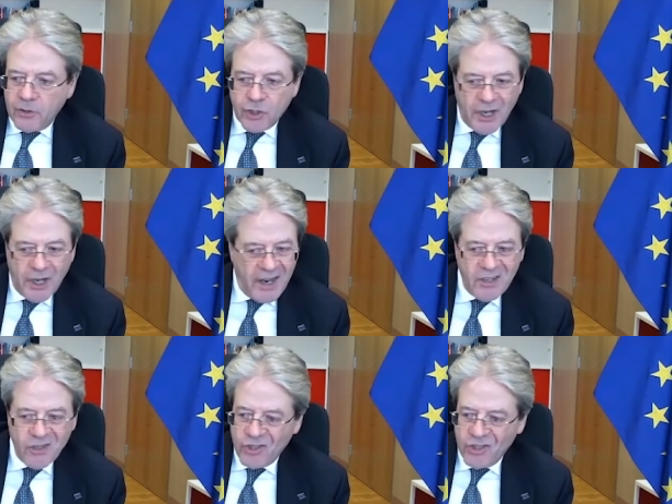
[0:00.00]

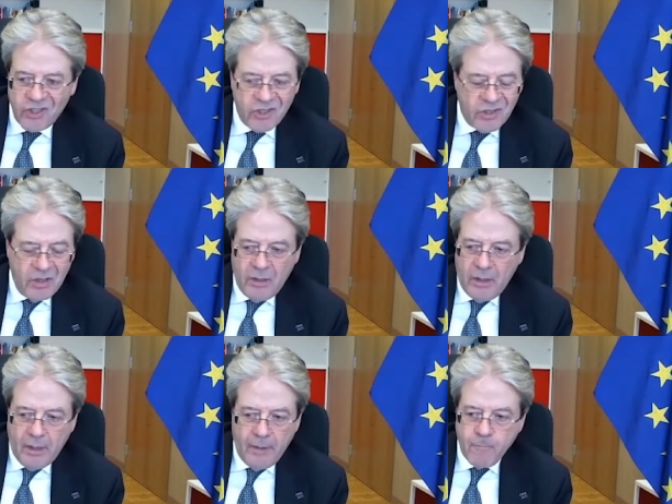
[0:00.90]
changes
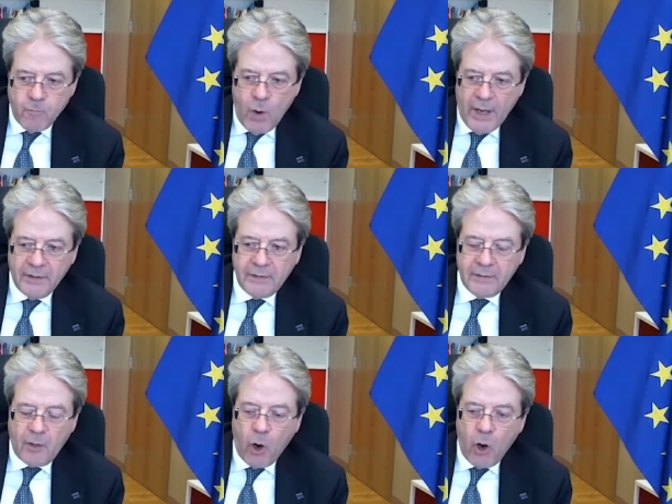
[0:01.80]

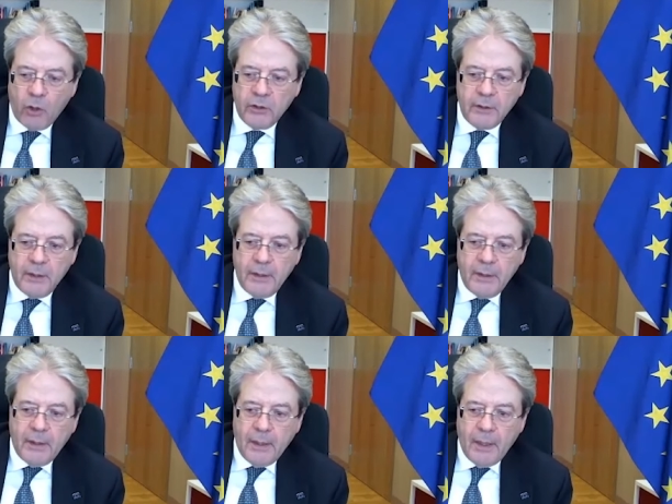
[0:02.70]
went on
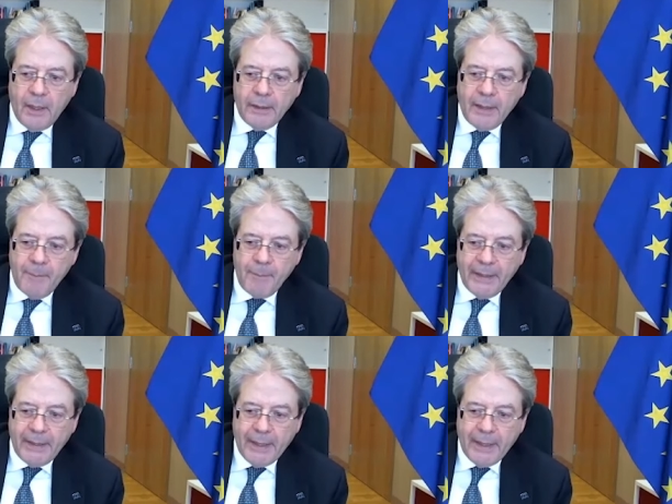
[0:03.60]
in
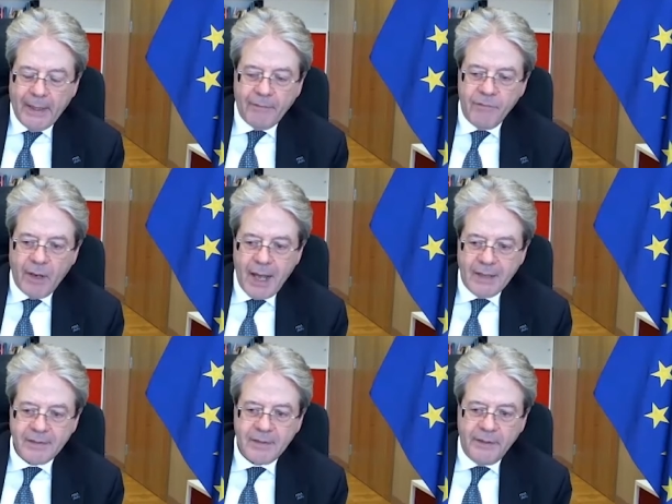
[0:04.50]
America in the
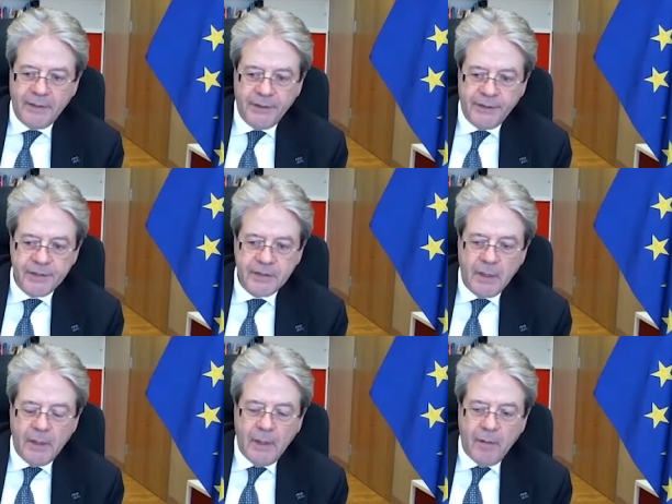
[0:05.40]
last years,